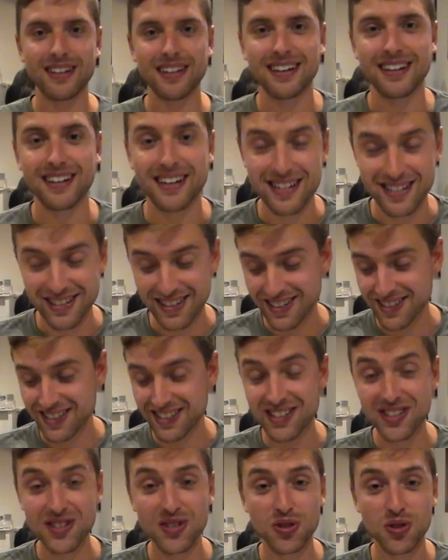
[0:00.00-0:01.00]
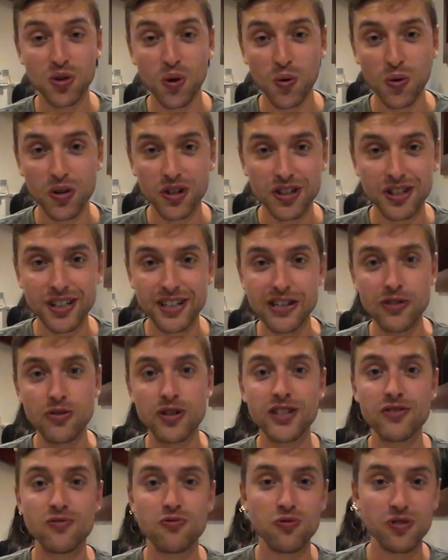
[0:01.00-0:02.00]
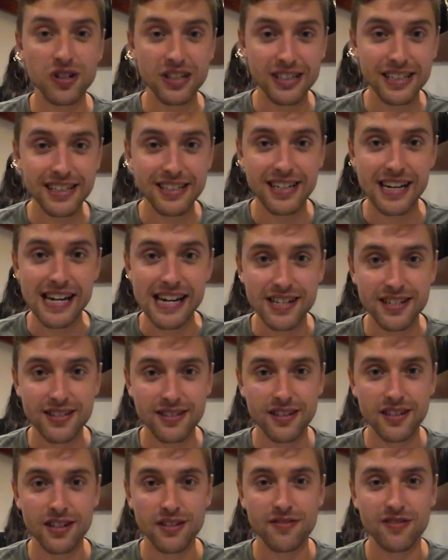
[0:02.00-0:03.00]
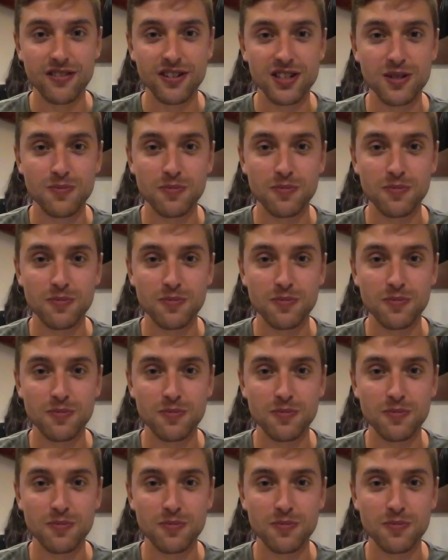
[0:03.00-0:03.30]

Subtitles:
Guys, this is so good. You can really taste the difference